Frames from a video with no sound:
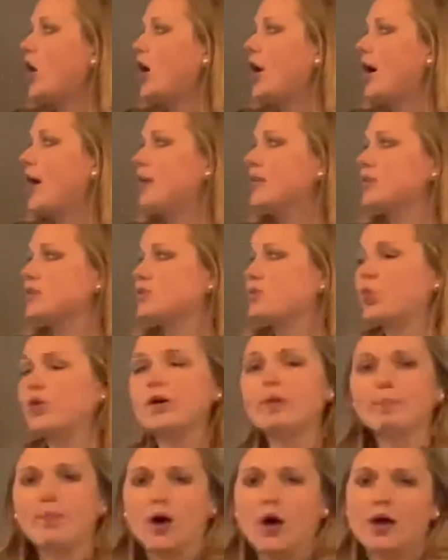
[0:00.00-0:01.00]
as
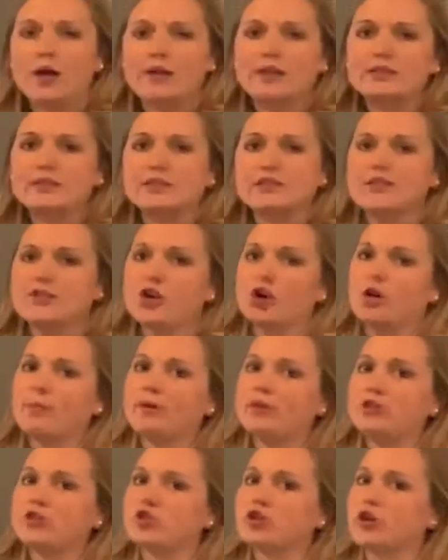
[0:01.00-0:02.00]
one body, this is talking
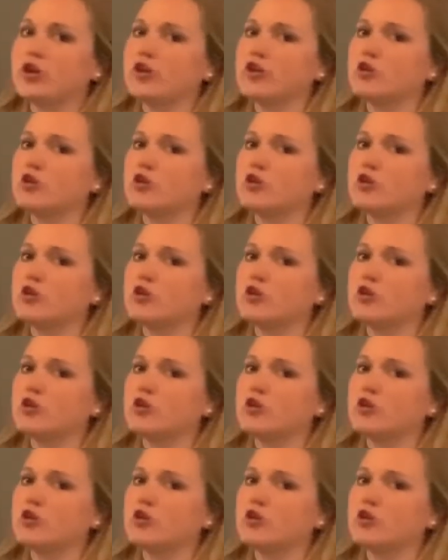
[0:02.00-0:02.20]
about the church,